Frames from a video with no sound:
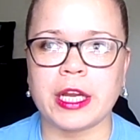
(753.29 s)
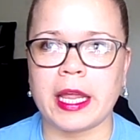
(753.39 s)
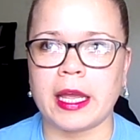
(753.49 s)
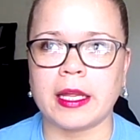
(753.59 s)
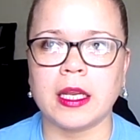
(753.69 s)

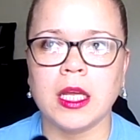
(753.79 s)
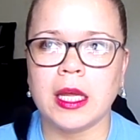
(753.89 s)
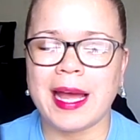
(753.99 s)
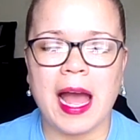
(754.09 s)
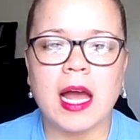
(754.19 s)
and
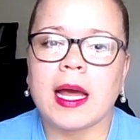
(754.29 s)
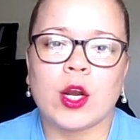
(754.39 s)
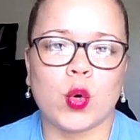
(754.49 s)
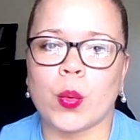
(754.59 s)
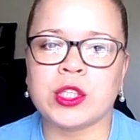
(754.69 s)
I
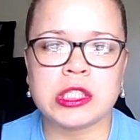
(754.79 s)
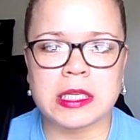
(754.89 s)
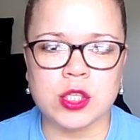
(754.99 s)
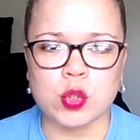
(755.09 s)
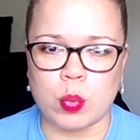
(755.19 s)
don't know, it just
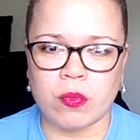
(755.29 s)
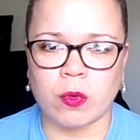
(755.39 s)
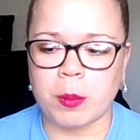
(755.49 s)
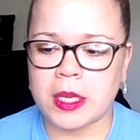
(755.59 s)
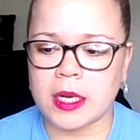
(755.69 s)
doesn't do it for me.